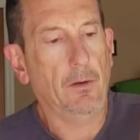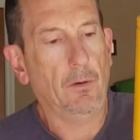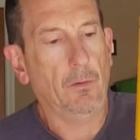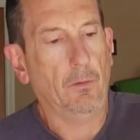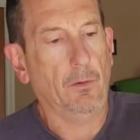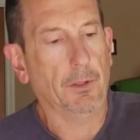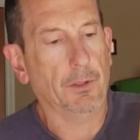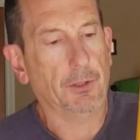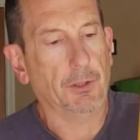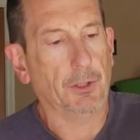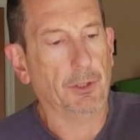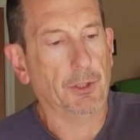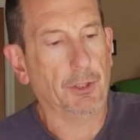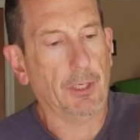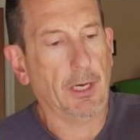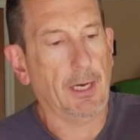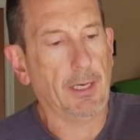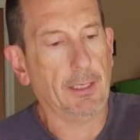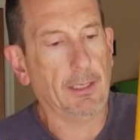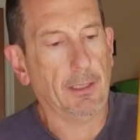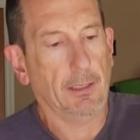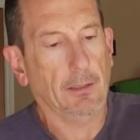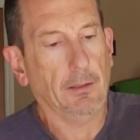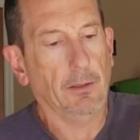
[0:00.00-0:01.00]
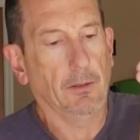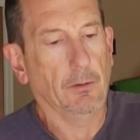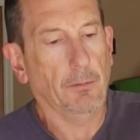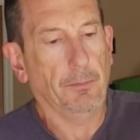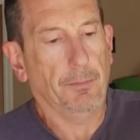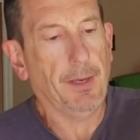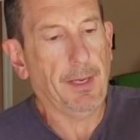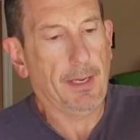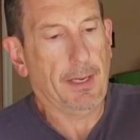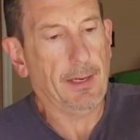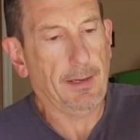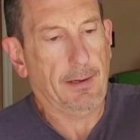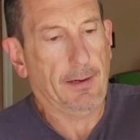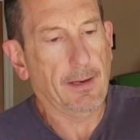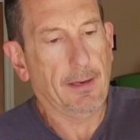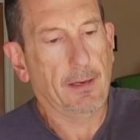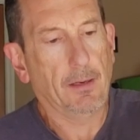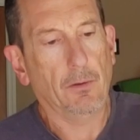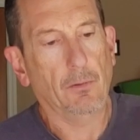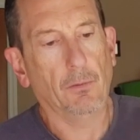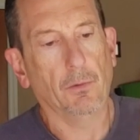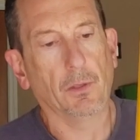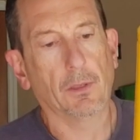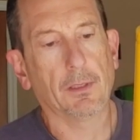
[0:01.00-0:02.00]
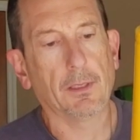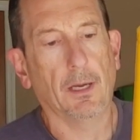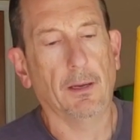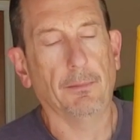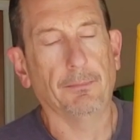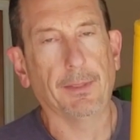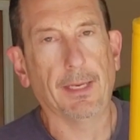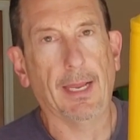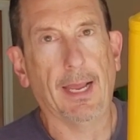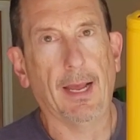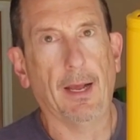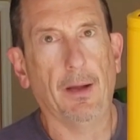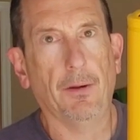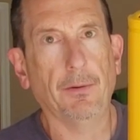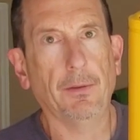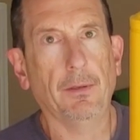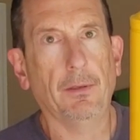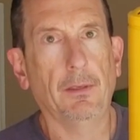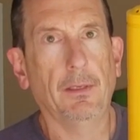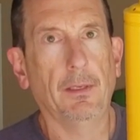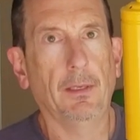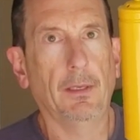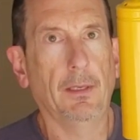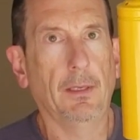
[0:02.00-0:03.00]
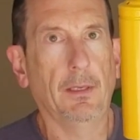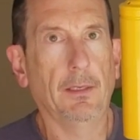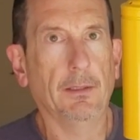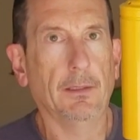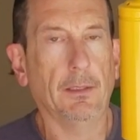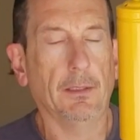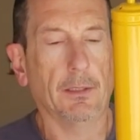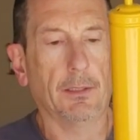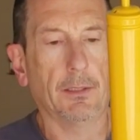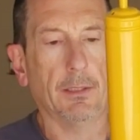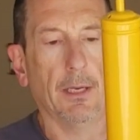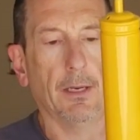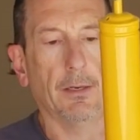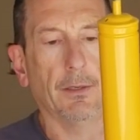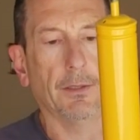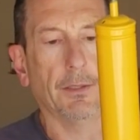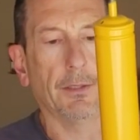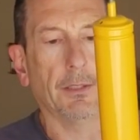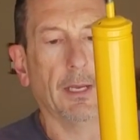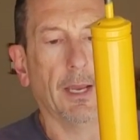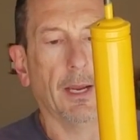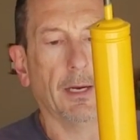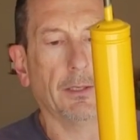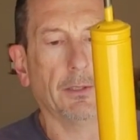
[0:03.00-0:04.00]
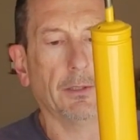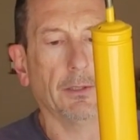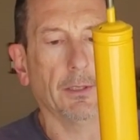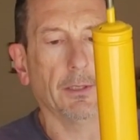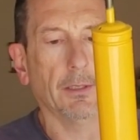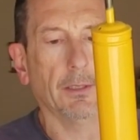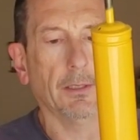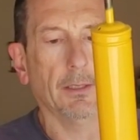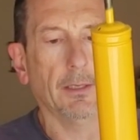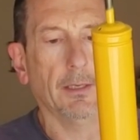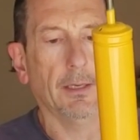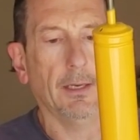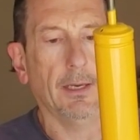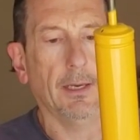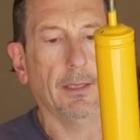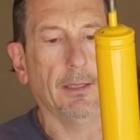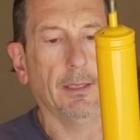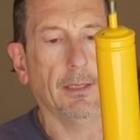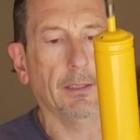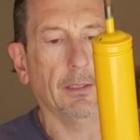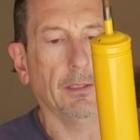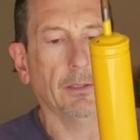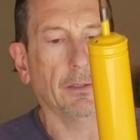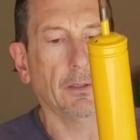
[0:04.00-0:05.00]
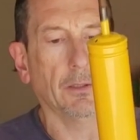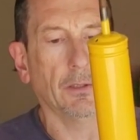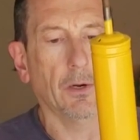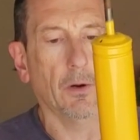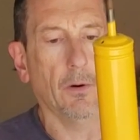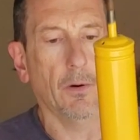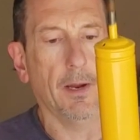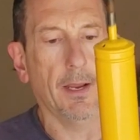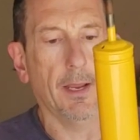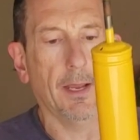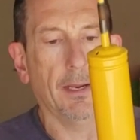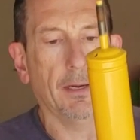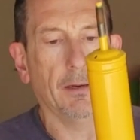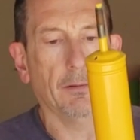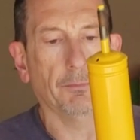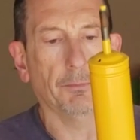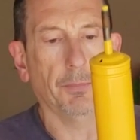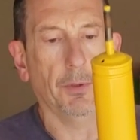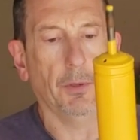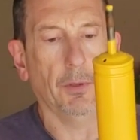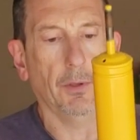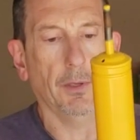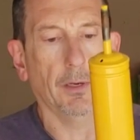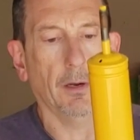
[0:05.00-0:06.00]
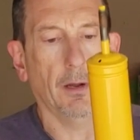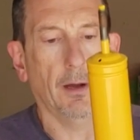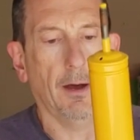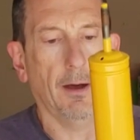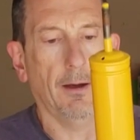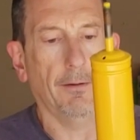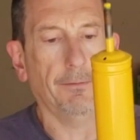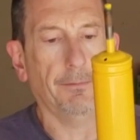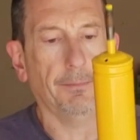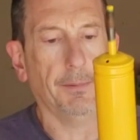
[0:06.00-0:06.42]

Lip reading: Once you shake it a little bit, will come down to the center section, and then you can go ahead and pull it off